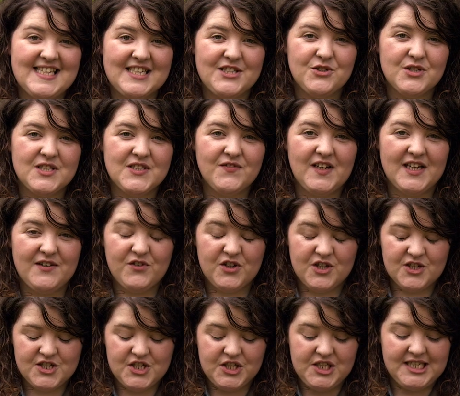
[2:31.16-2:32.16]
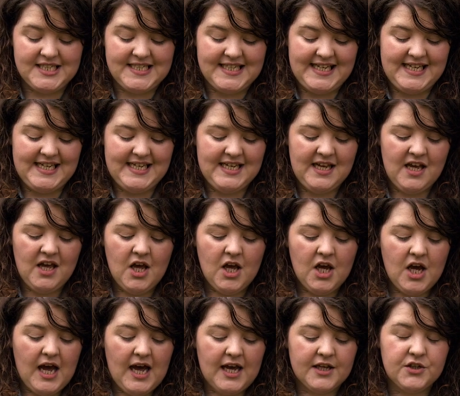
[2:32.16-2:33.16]
citrus flavour to your tea.
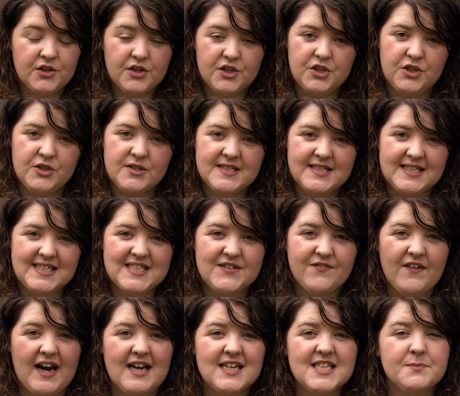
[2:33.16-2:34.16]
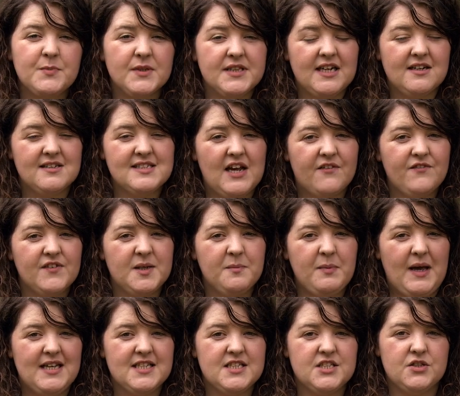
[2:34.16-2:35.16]
Uh, you can use these fresh, but they're definitely
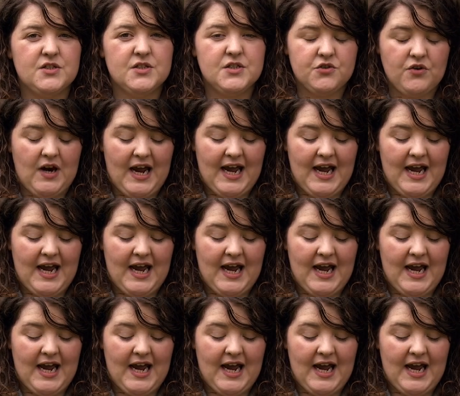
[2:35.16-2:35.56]
best used